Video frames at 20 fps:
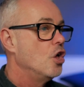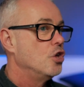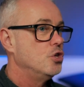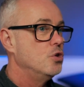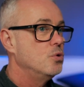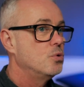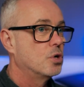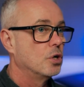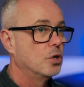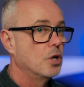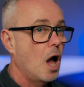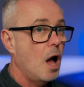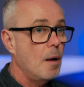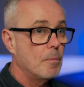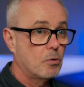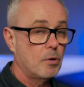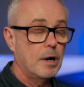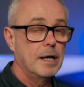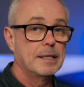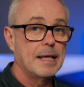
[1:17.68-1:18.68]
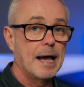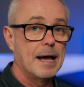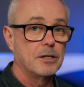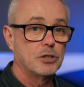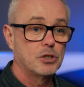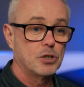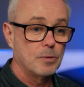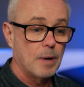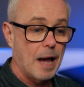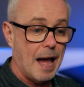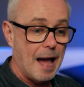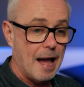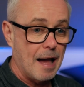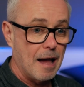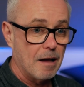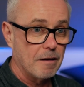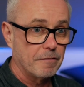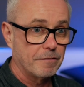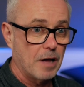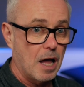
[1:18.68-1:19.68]
You can upgrade that to
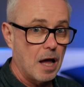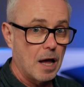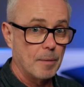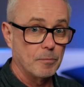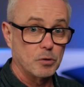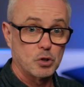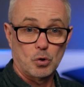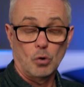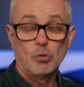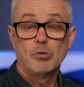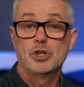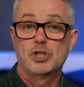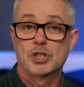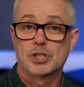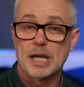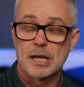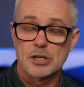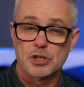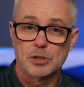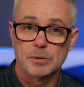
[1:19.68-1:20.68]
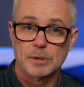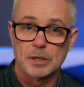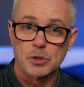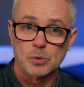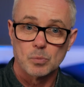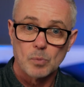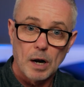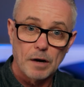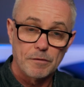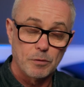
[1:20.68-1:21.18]
have um, storage attached to it as well.